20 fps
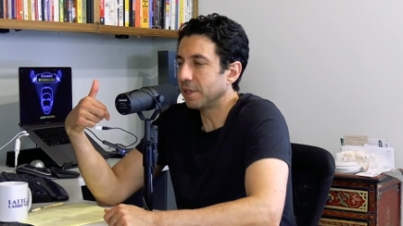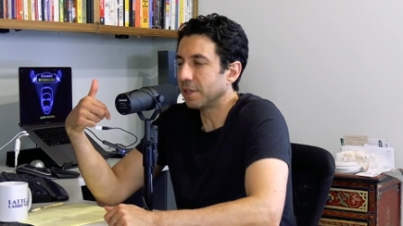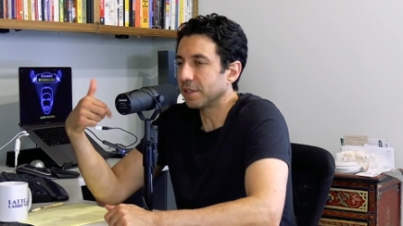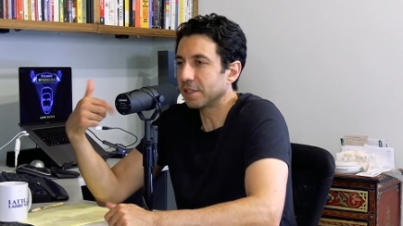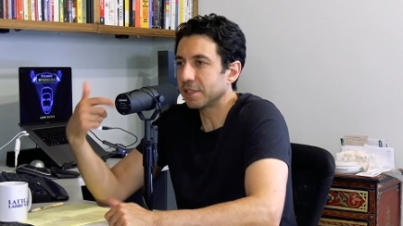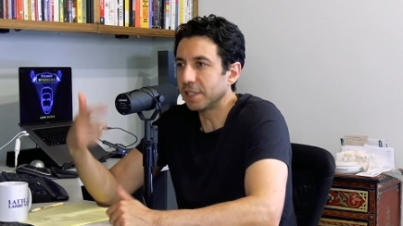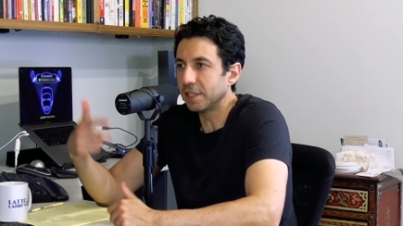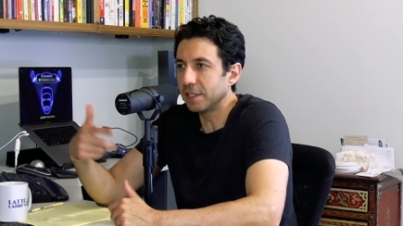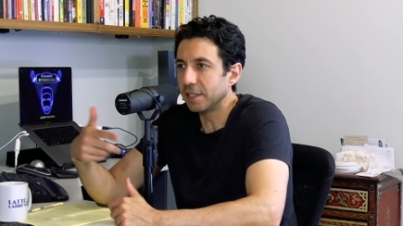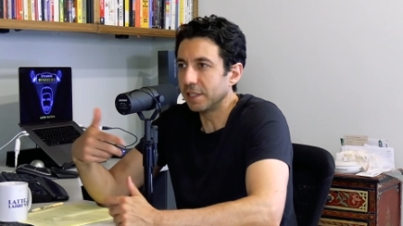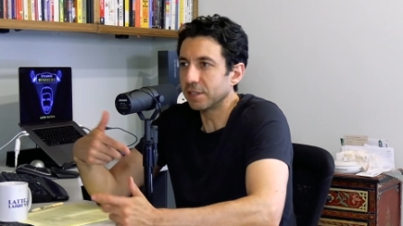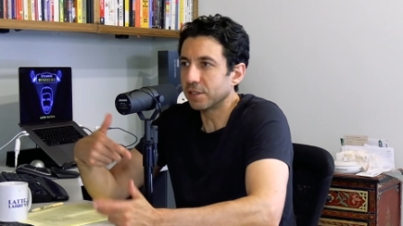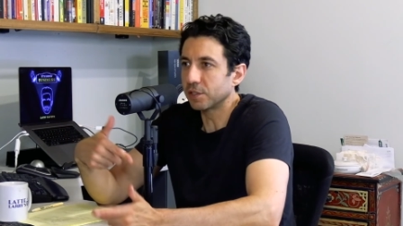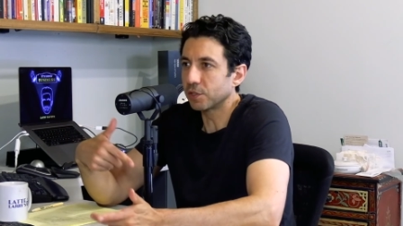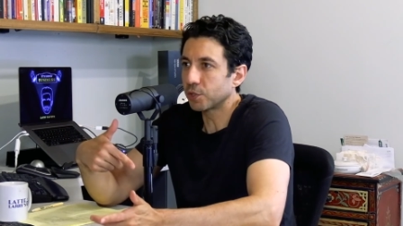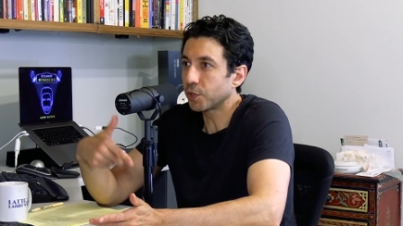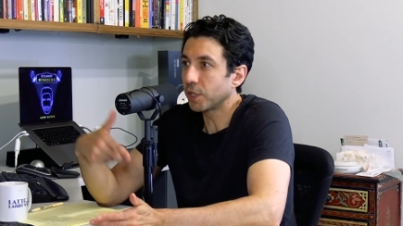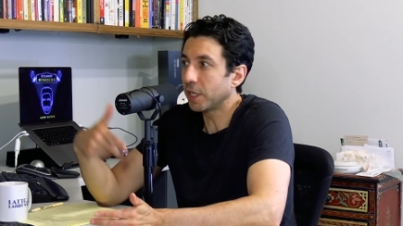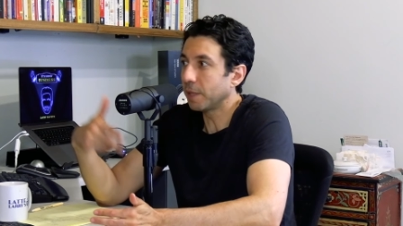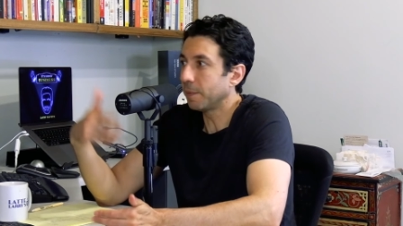CDs to
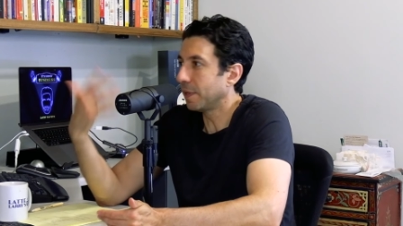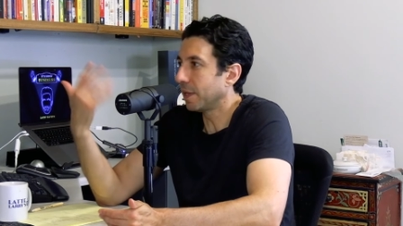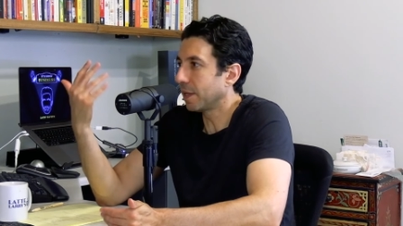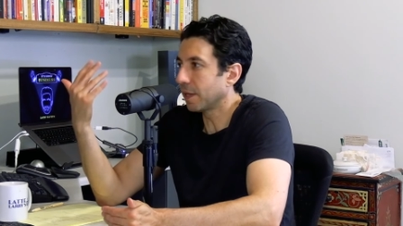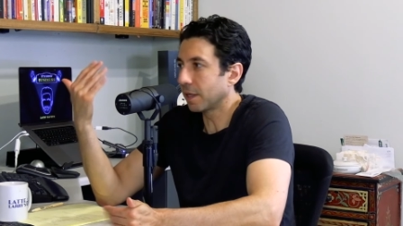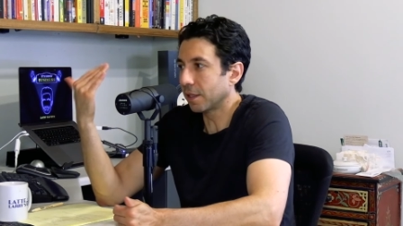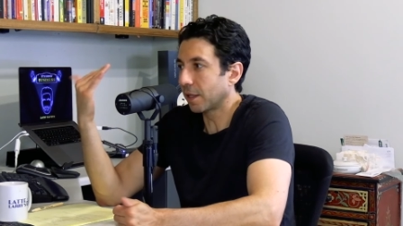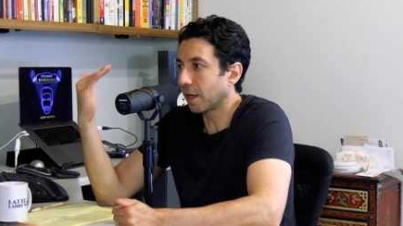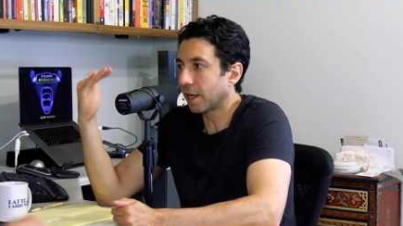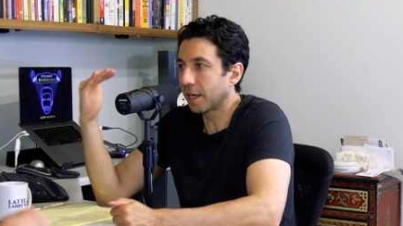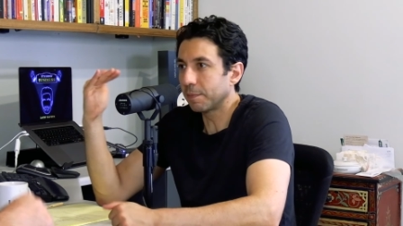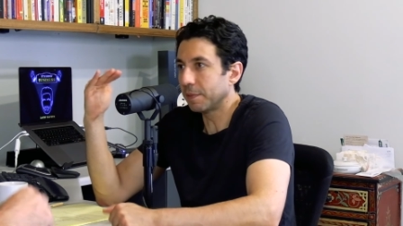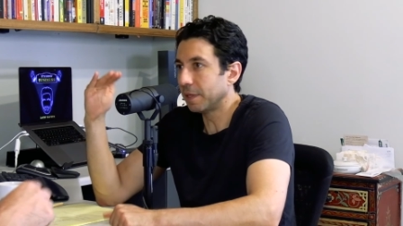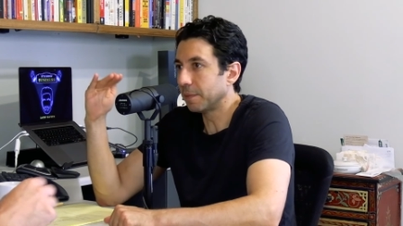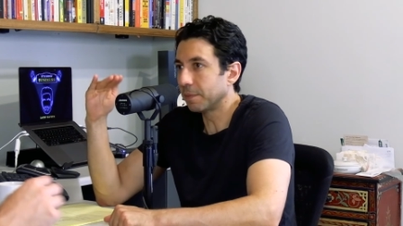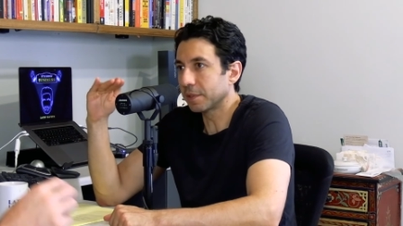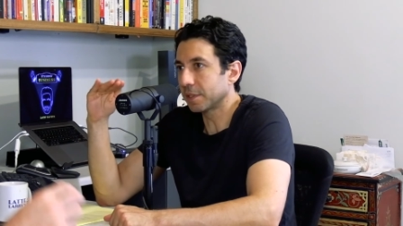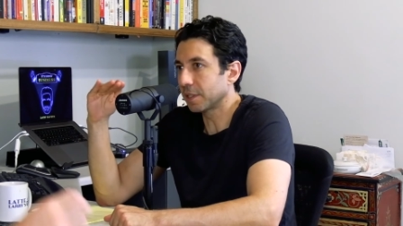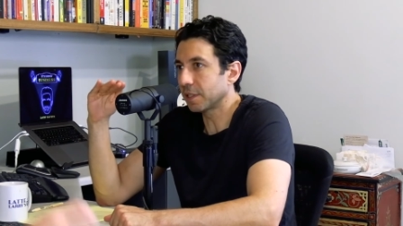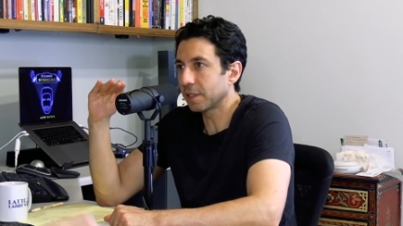streaming, a lot of
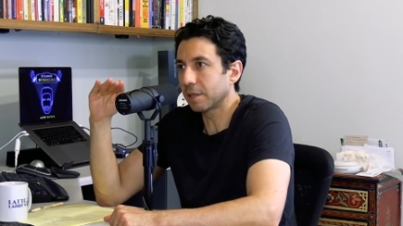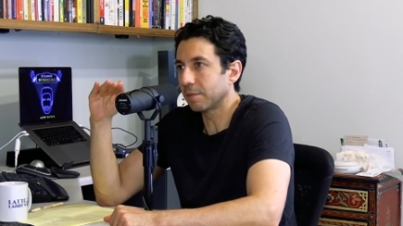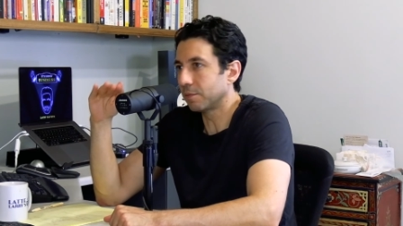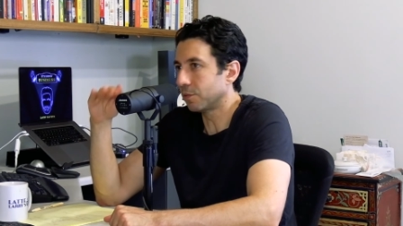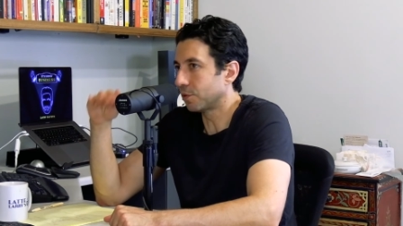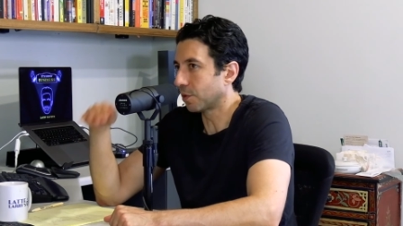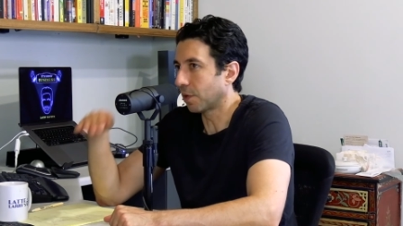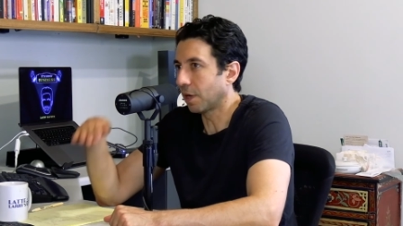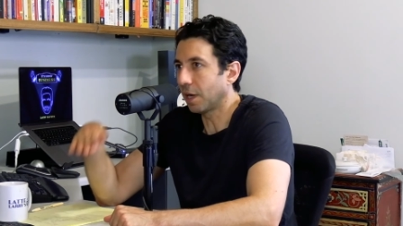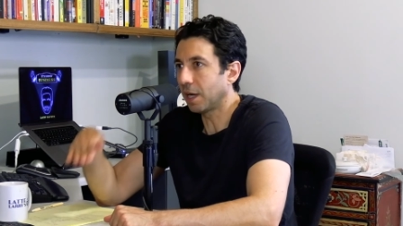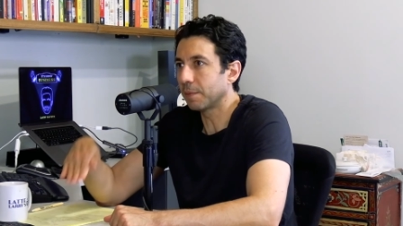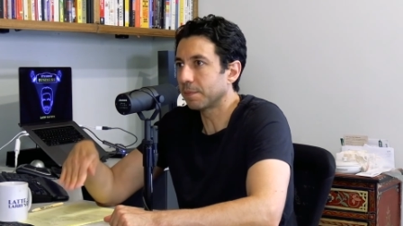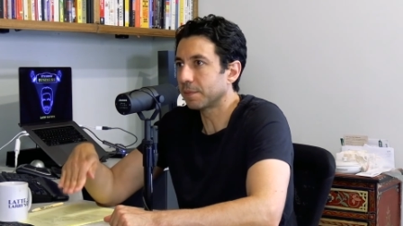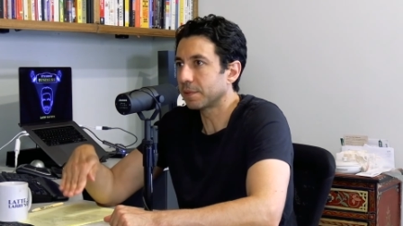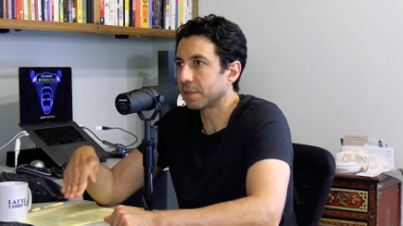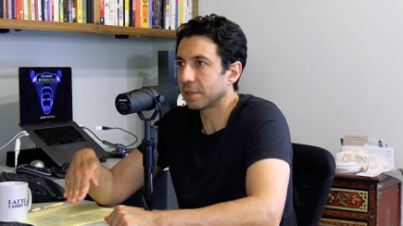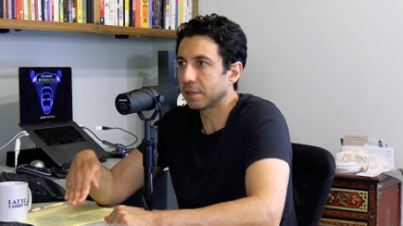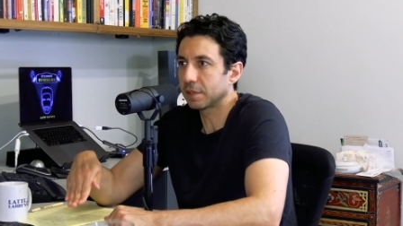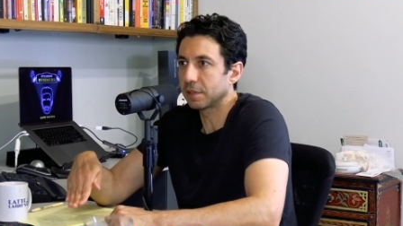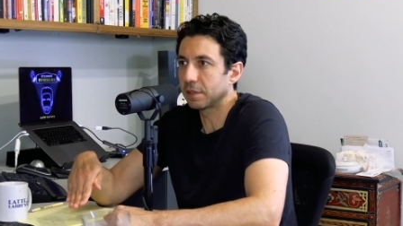people's income
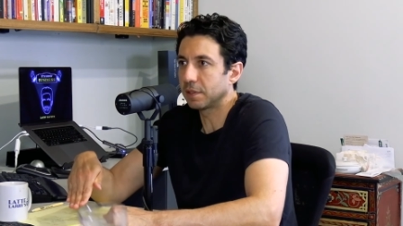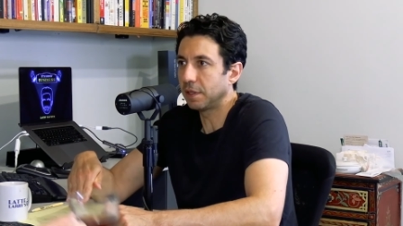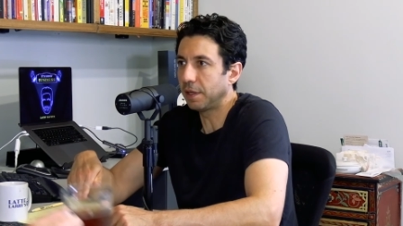dropped,